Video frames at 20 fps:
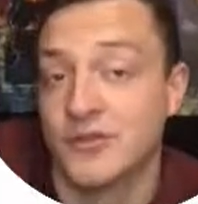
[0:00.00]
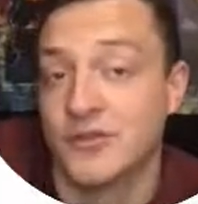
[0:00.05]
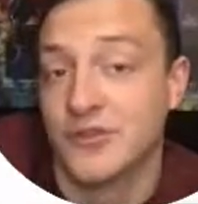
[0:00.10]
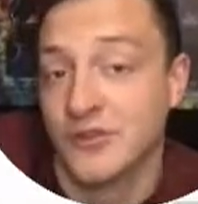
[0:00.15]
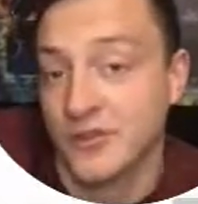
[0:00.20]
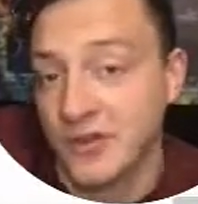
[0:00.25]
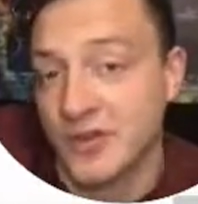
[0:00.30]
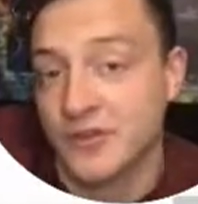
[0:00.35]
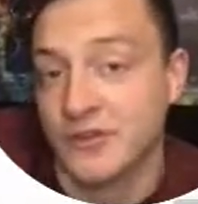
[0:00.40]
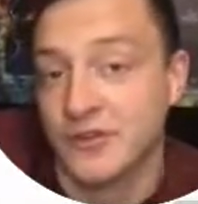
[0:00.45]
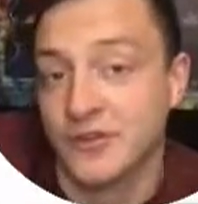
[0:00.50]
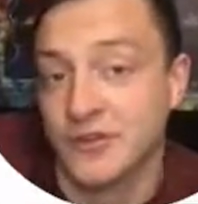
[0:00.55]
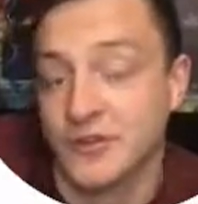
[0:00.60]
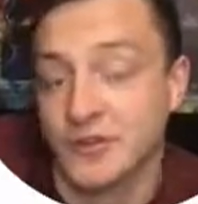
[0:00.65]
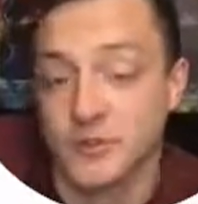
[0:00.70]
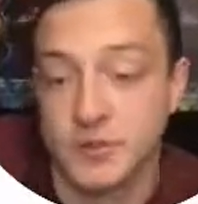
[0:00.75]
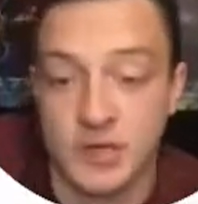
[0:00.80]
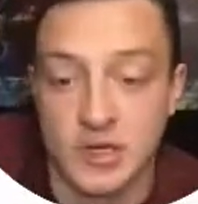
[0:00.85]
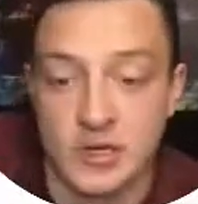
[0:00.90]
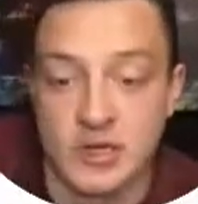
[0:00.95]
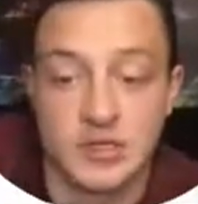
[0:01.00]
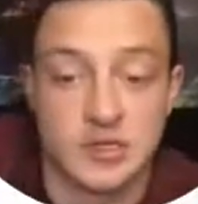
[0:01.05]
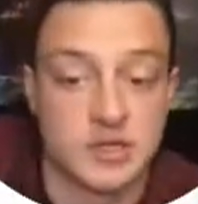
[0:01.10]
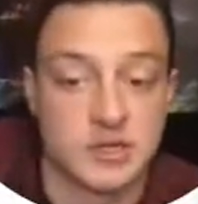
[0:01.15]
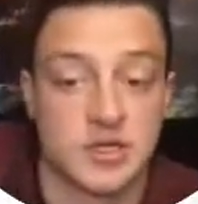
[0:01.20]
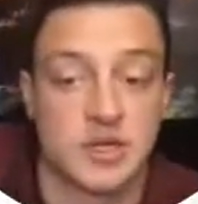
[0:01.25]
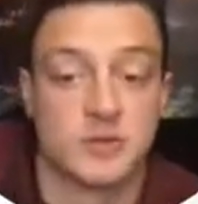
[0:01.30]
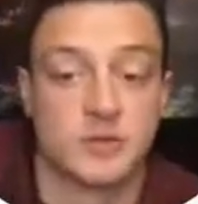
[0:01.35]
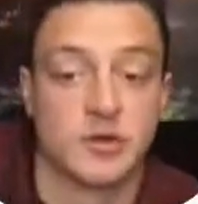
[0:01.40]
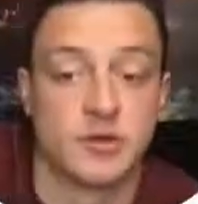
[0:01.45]
You can get a few. I mean, nothing's
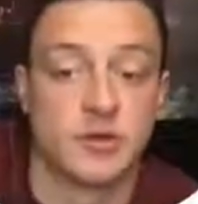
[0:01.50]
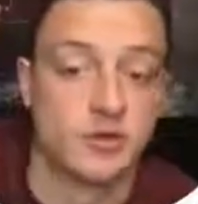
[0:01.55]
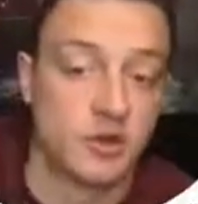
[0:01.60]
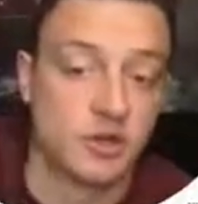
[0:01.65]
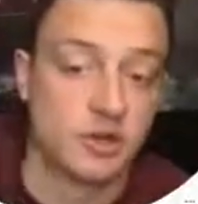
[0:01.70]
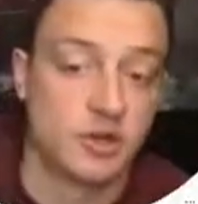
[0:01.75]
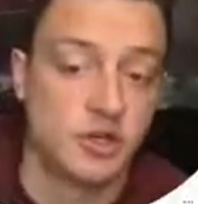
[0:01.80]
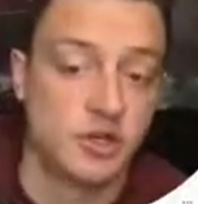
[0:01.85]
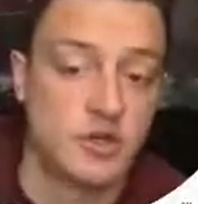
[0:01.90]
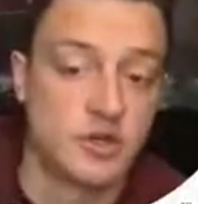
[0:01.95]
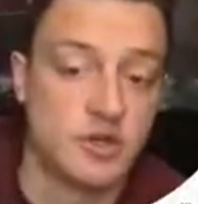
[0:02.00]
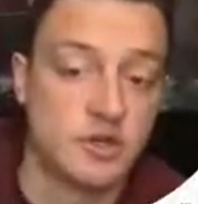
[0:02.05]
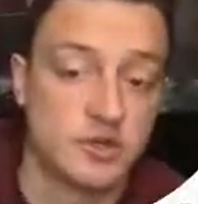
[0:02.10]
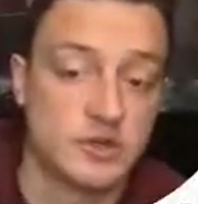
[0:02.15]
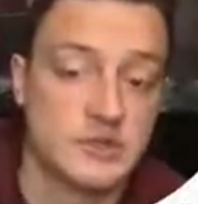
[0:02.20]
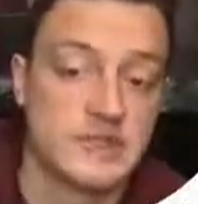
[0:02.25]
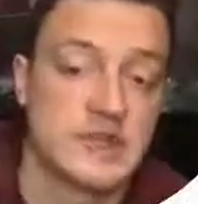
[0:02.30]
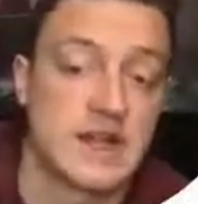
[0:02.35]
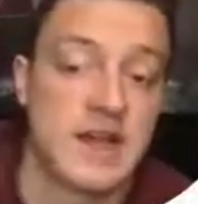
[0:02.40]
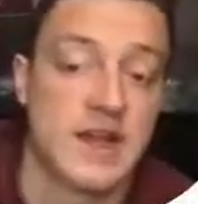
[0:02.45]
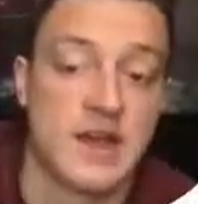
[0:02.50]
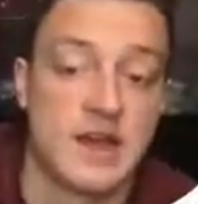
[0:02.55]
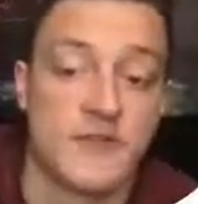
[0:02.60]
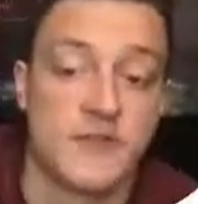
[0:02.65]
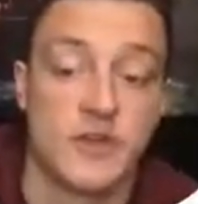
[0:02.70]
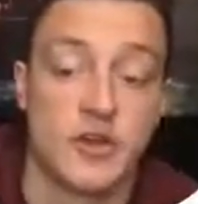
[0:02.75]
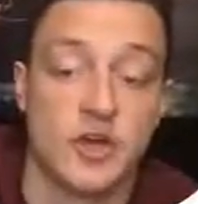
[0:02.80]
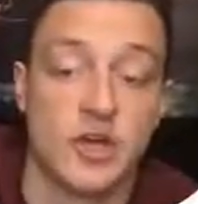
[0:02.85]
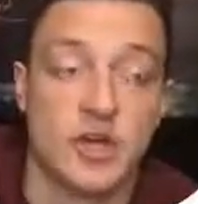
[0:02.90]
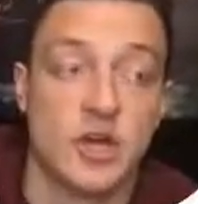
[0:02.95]
stopping you. All you need to do is
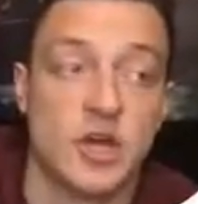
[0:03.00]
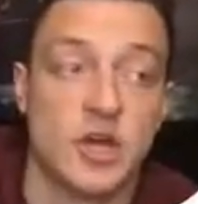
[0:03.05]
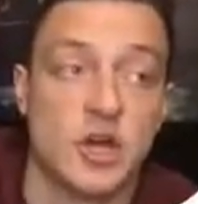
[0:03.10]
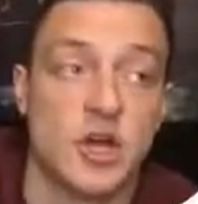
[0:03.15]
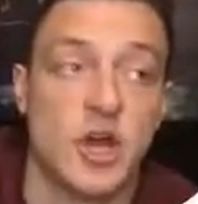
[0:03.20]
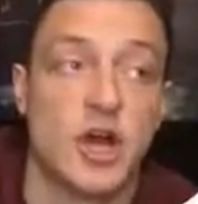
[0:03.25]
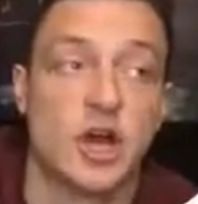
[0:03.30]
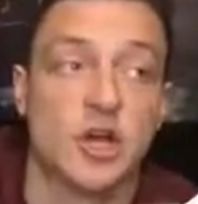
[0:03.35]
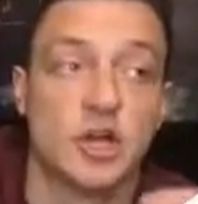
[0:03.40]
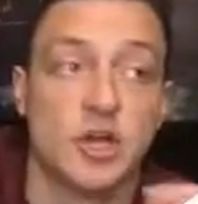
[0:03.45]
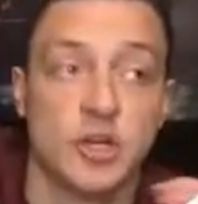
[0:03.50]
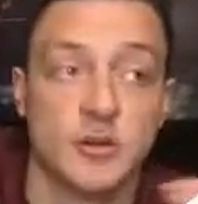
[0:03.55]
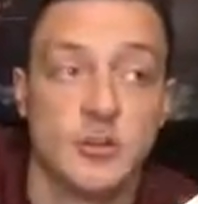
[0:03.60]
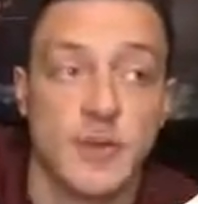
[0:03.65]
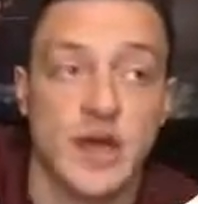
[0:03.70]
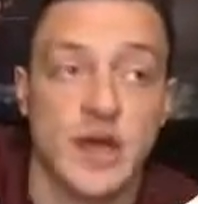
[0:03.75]
have a good